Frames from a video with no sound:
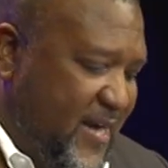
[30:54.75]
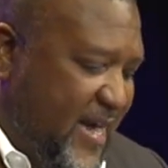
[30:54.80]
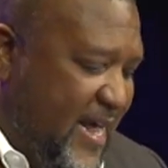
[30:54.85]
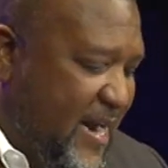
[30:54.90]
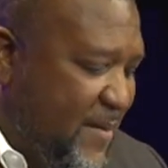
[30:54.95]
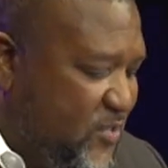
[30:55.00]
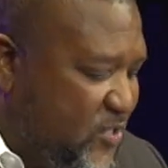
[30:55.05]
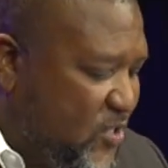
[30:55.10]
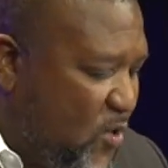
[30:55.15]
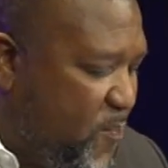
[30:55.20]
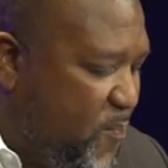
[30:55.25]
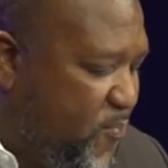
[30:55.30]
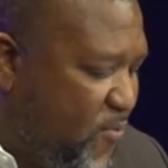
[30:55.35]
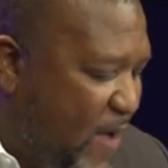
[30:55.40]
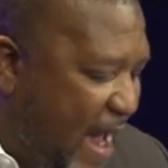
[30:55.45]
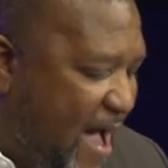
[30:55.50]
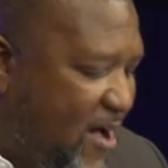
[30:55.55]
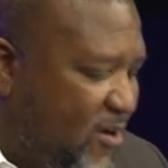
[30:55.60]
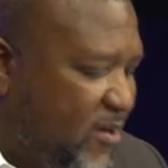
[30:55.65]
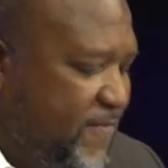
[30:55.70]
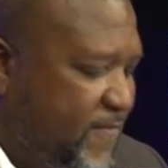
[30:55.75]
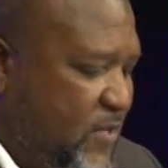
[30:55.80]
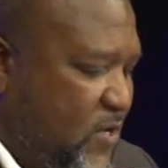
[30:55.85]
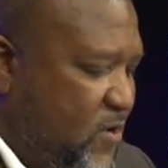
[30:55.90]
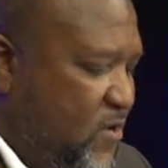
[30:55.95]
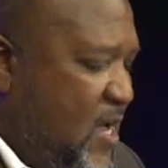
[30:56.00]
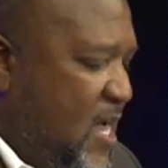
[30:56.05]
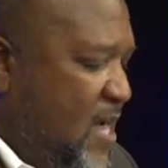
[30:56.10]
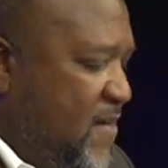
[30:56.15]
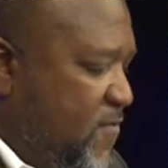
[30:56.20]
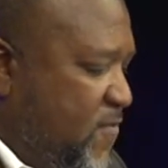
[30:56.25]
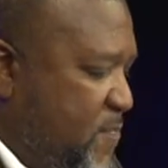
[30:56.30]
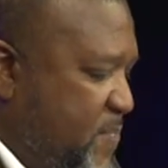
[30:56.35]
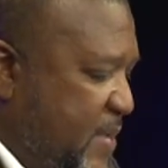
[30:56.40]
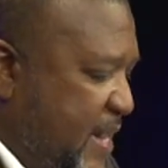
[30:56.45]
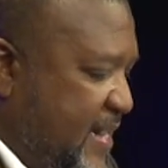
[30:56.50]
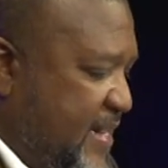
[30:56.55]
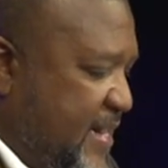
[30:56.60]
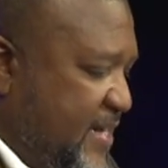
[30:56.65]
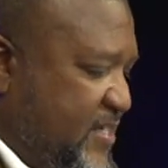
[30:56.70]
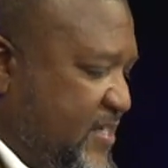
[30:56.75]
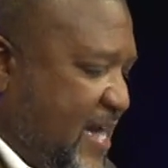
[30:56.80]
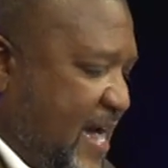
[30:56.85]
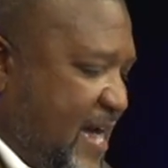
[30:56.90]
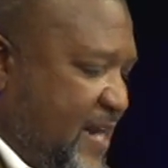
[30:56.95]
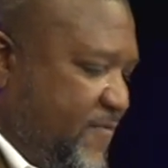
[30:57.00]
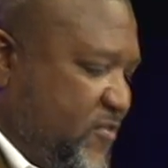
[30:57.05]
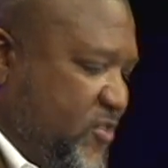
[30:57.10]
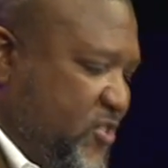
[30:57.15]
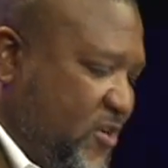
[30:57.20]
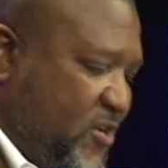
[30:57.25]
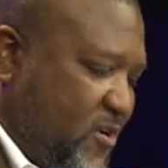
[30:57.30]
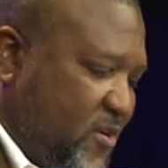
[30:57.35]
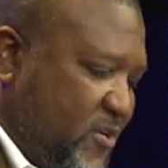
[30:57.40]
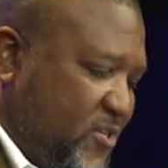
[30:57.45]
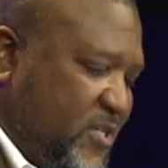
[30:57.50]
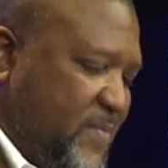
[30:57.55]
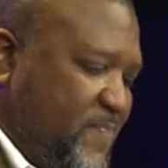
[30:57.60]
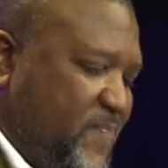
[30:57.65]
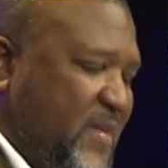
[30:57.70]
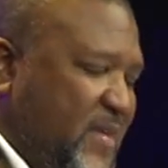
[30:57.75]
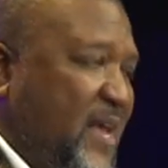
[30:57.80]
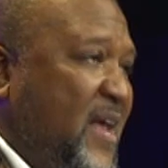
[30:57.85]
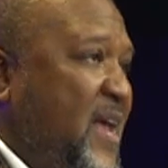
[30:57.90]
And I'm so proud of you for being this kind of church.